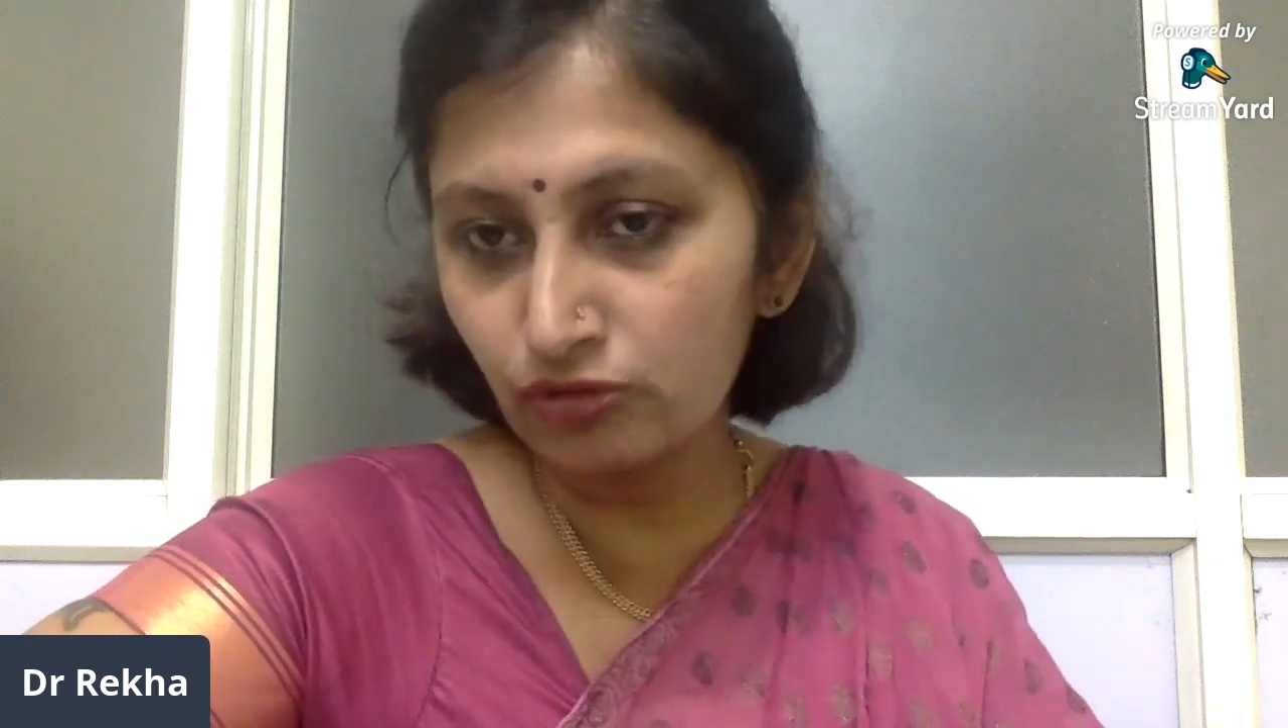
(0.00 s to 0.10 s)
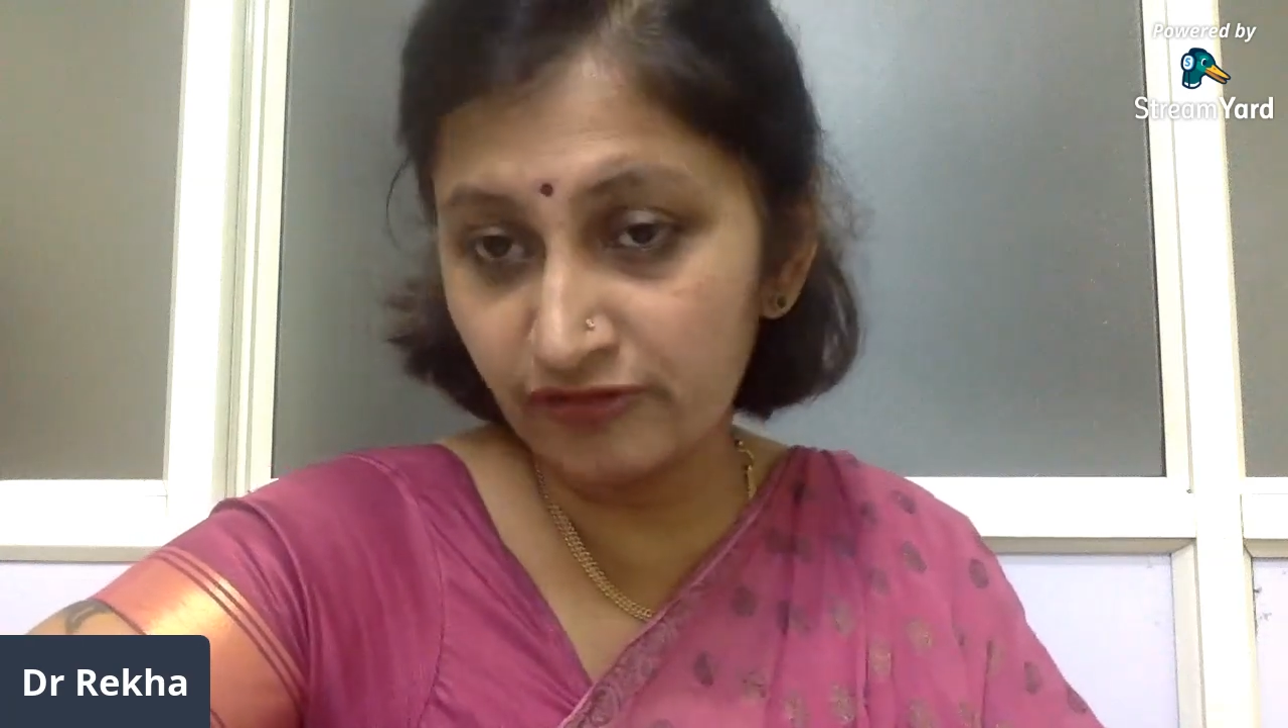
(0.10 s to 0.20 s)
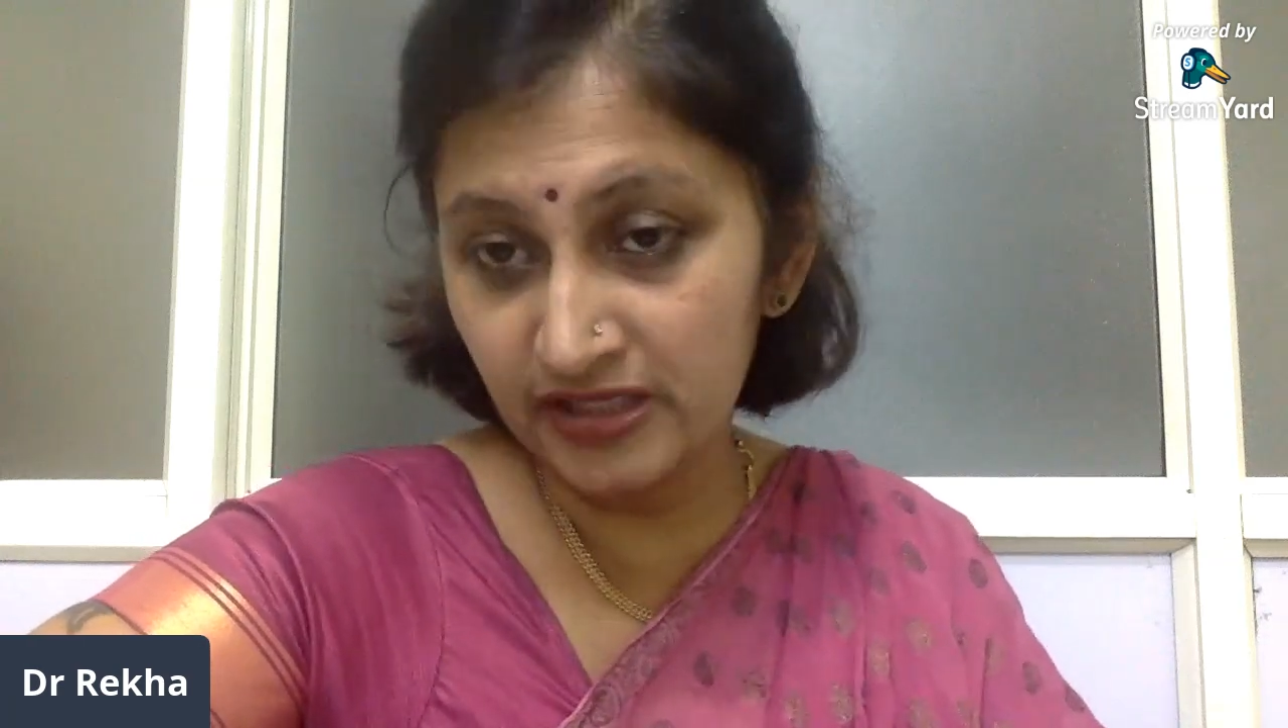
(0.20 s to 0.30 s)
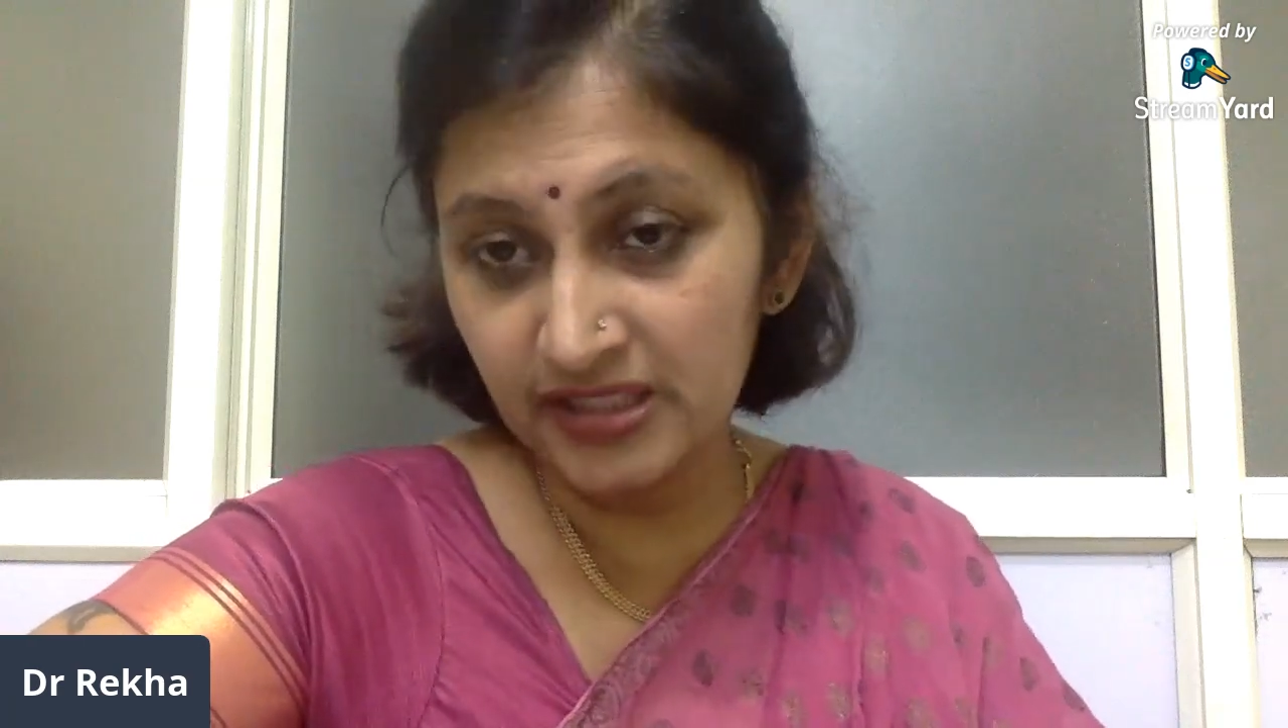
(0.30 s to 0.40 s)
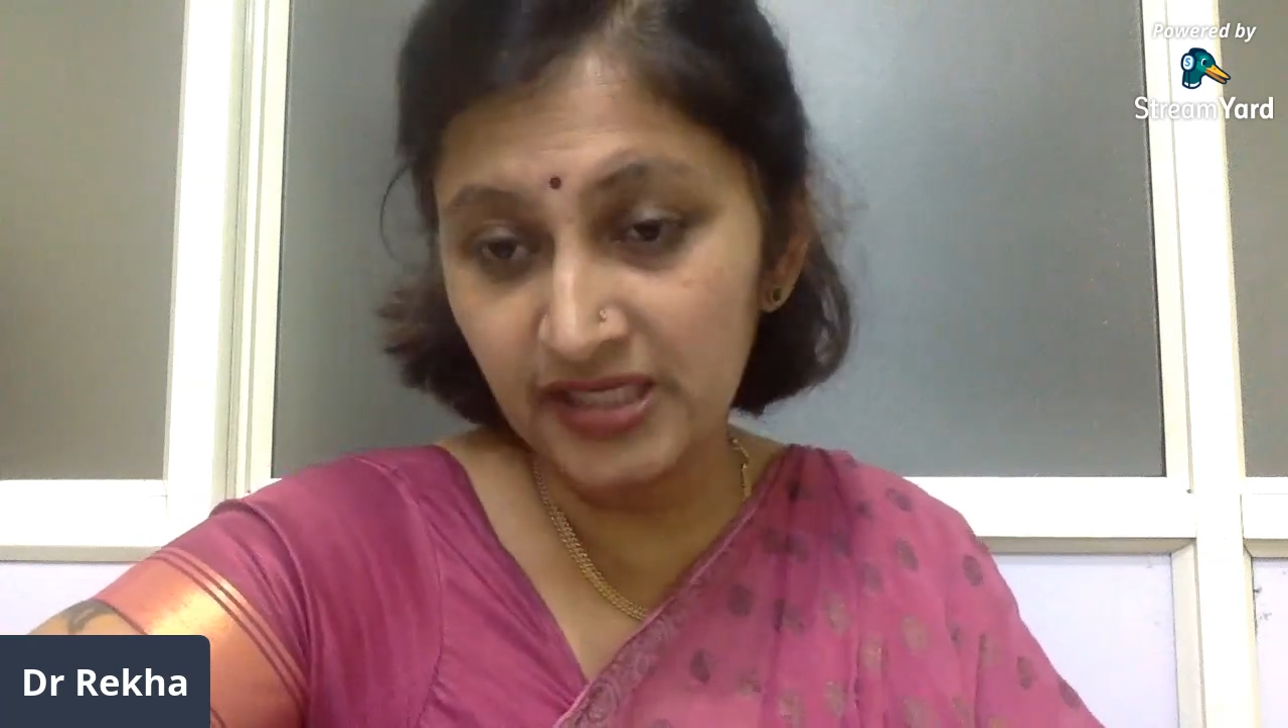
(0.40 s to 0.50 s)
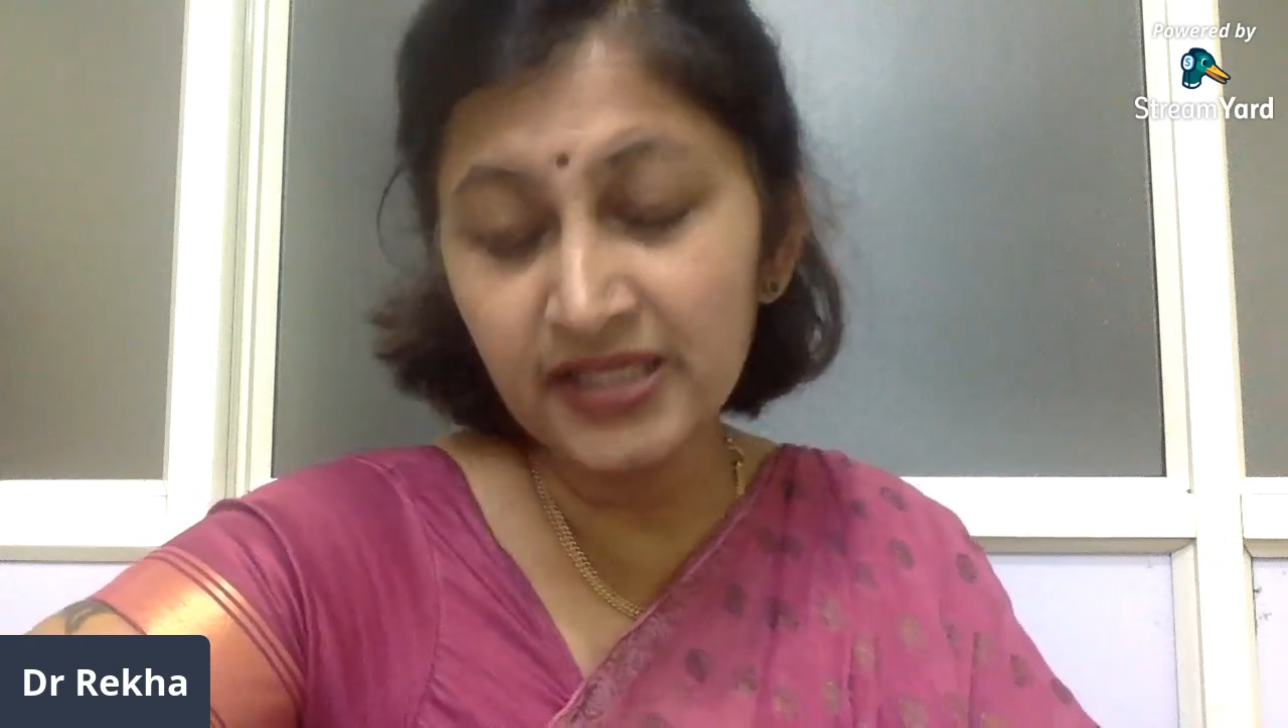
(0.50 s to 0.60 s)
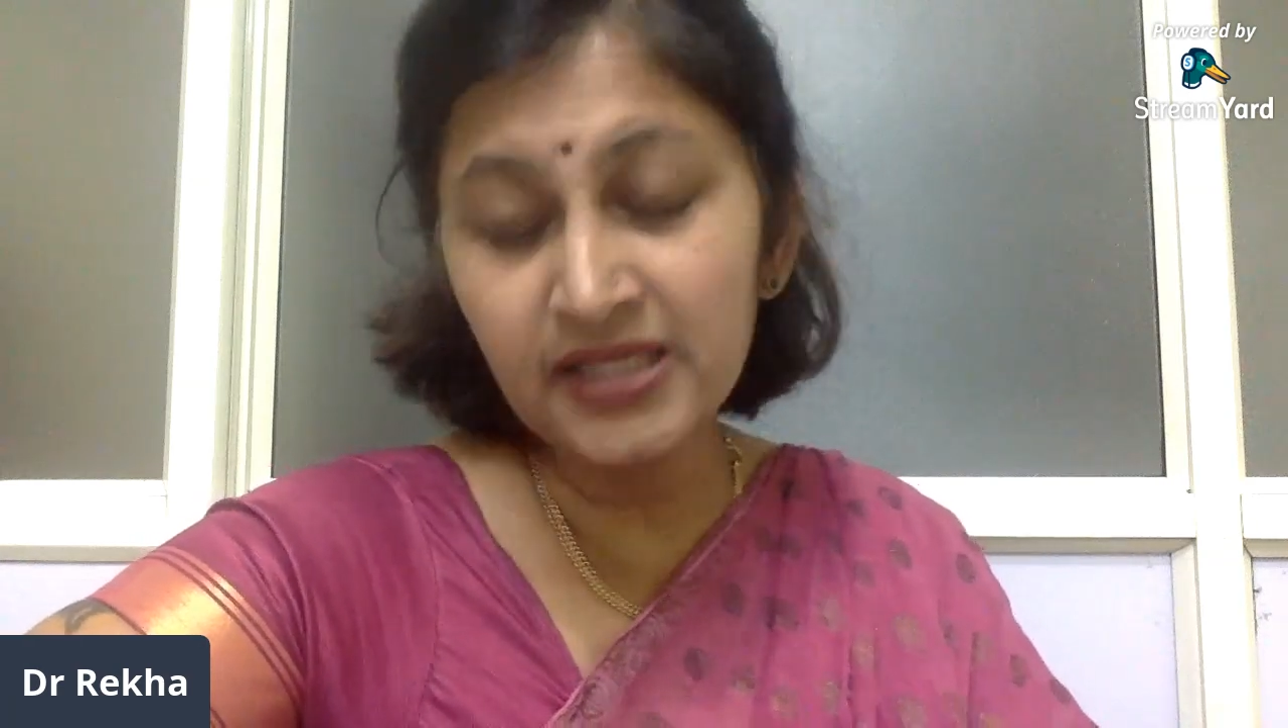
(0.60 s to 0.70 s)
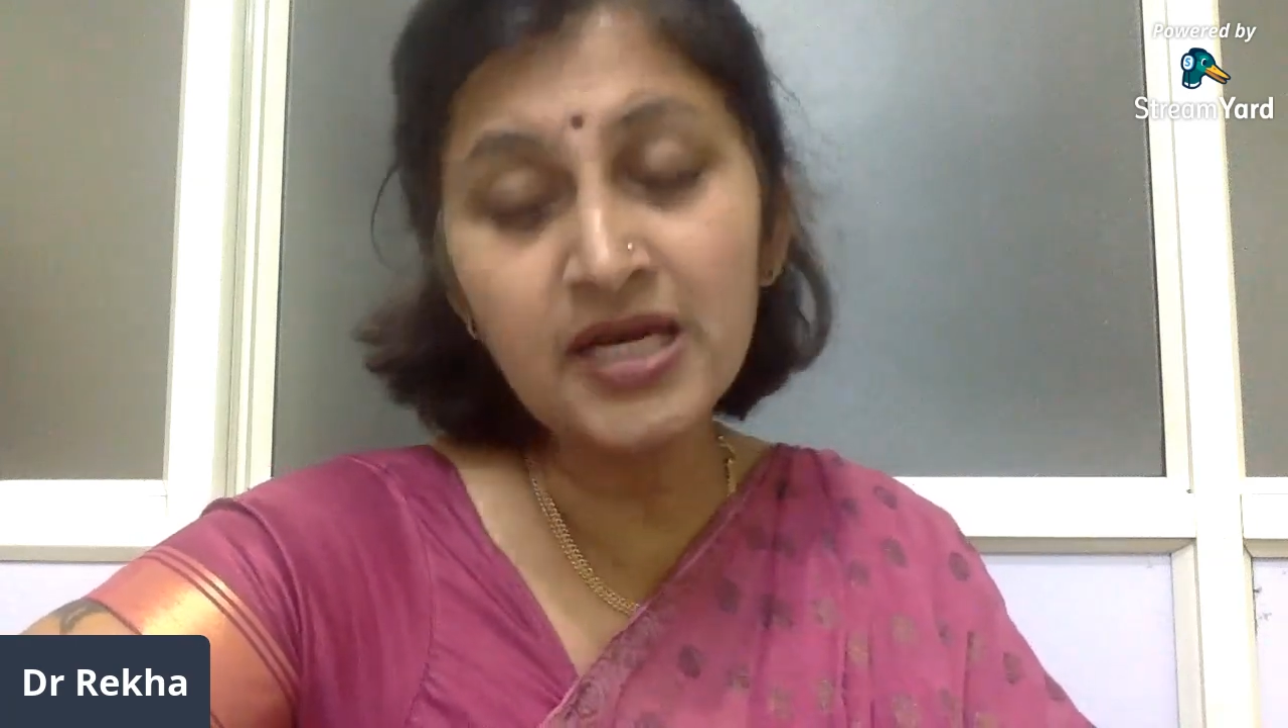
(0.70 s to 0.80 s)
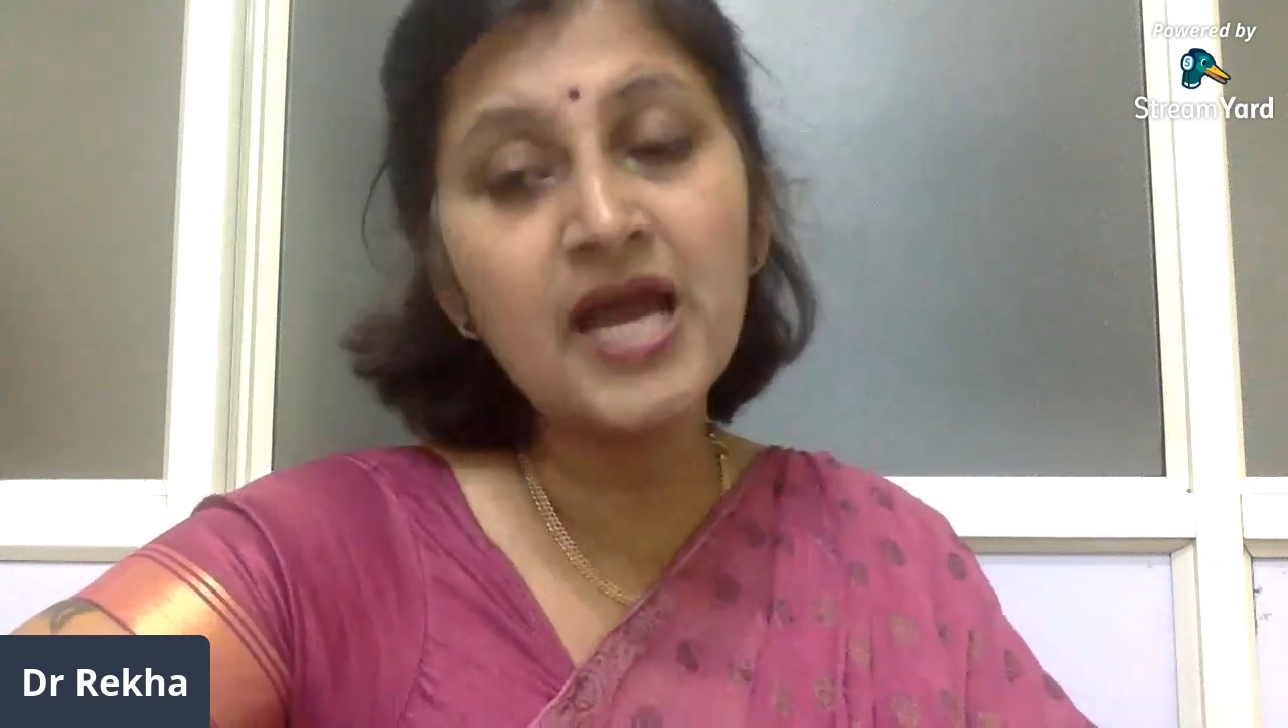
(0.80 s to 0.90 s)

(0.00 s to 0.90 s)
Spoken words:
of healing,